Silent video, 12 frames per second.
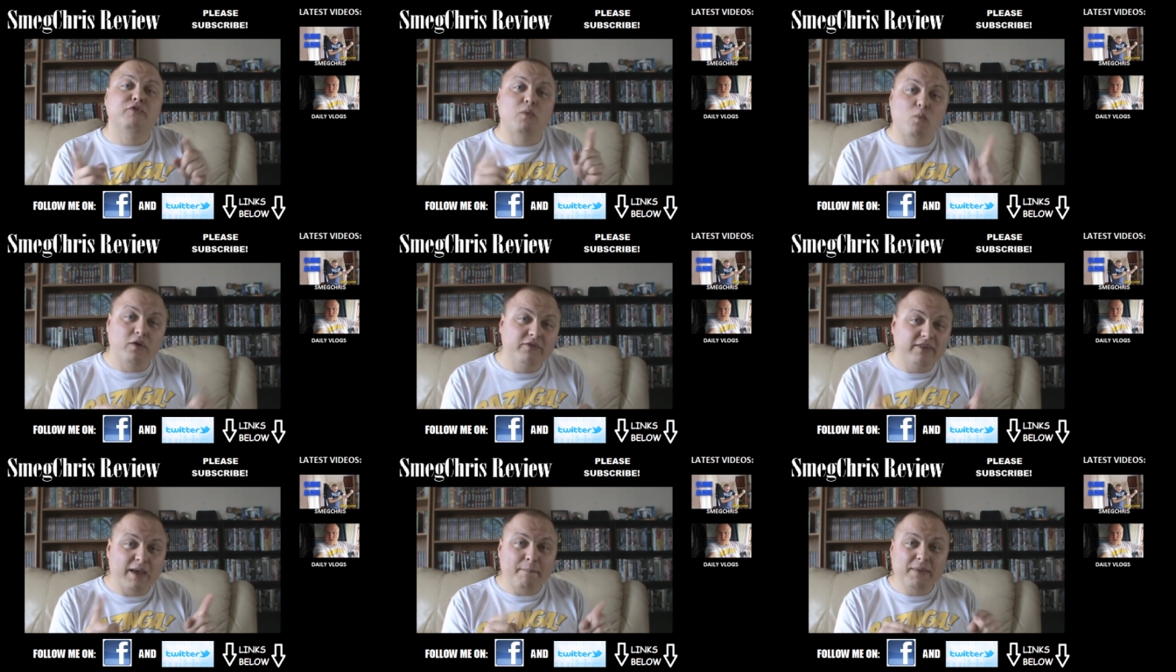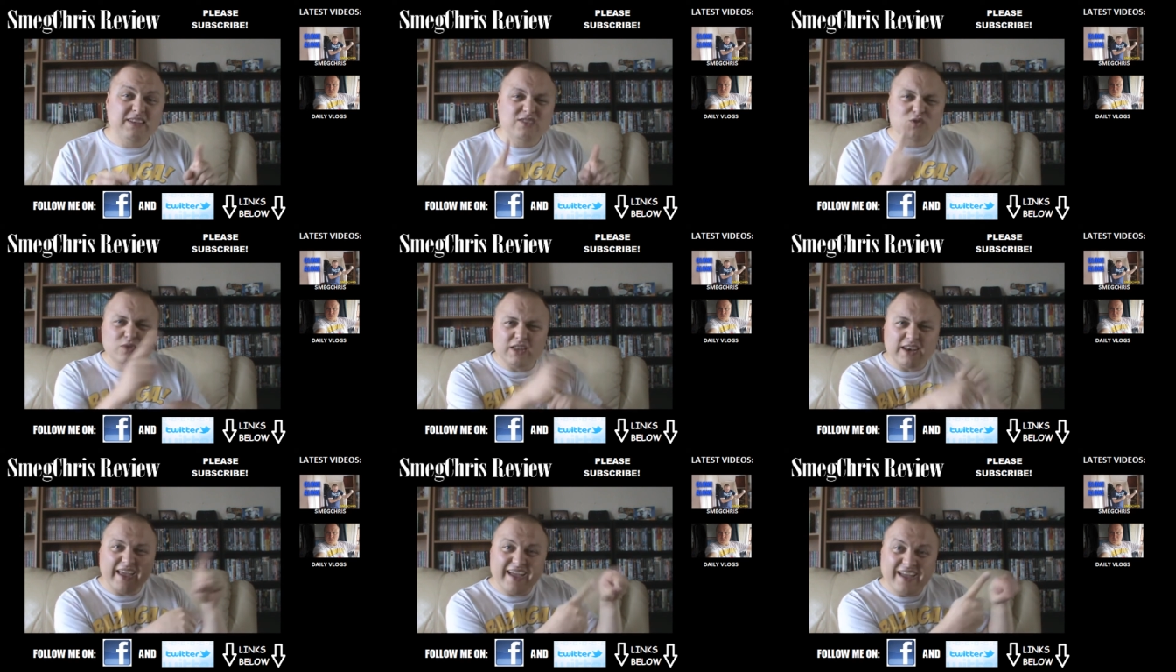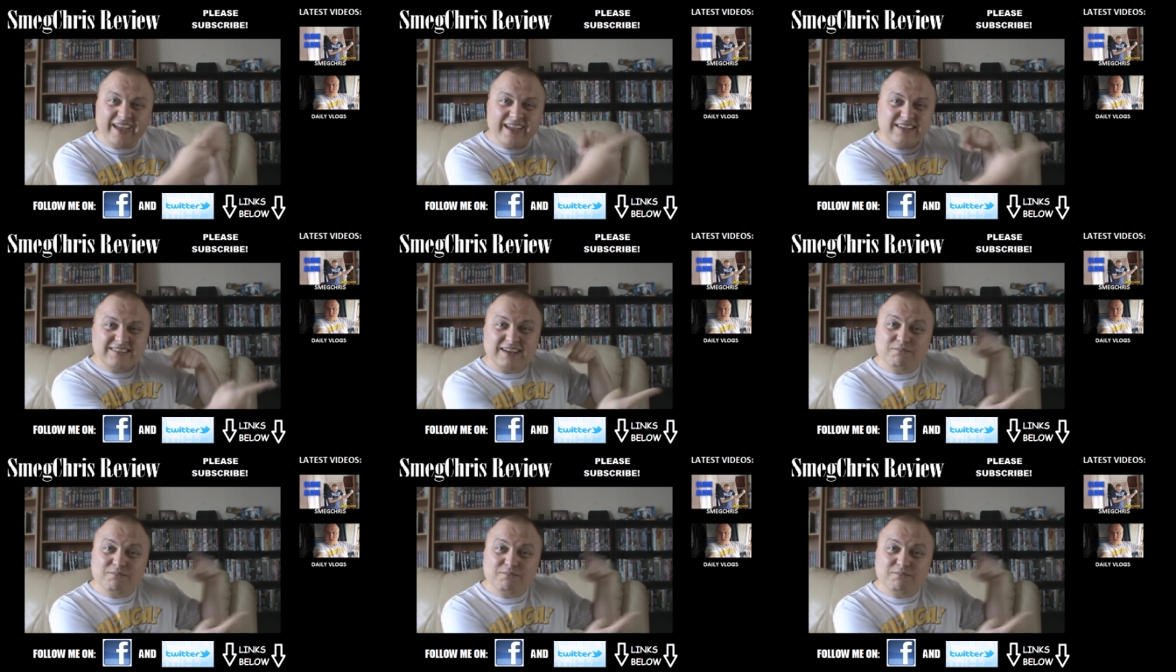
from one set piece to the next.